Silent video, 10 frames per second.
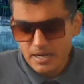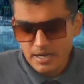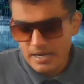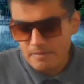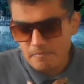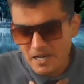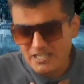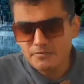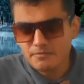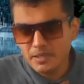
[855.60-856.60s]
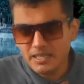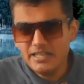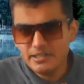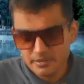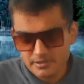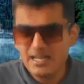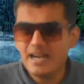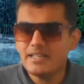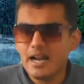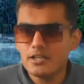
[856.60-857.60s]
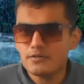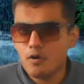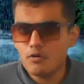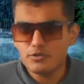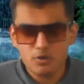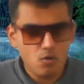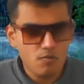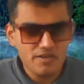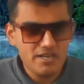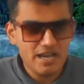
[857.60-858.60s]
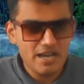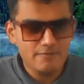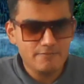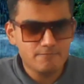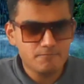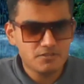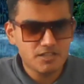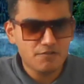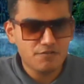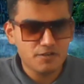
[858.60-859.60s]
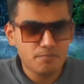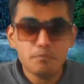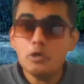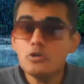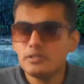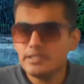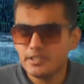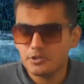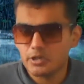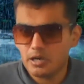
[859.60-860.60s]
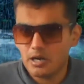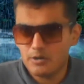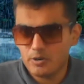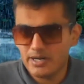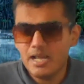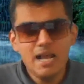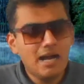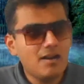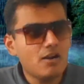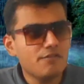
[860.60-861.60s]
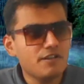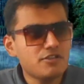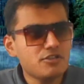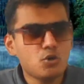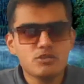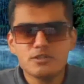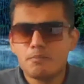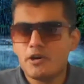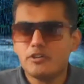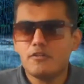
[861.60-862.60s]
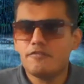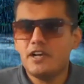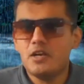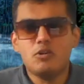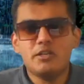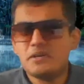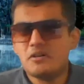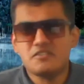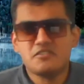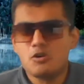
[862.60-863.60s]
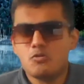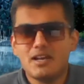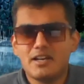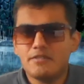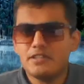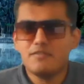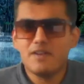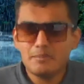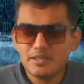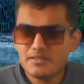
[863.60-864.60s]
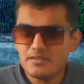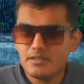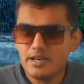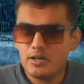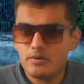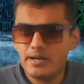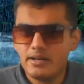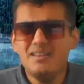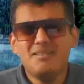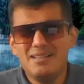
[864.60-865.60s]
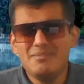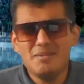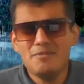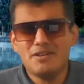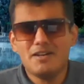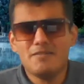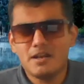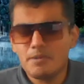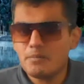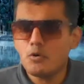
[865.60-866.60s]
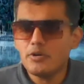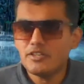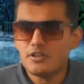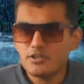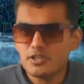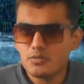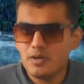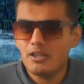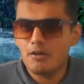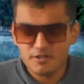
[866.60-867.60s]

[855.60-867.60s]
Us millennials, 1990s folks, we have suffered brutally in this regard, right? A lot of us chose a particular field only because a certain relative in the families did, right? Well, maybe we could have done a bit more research as well.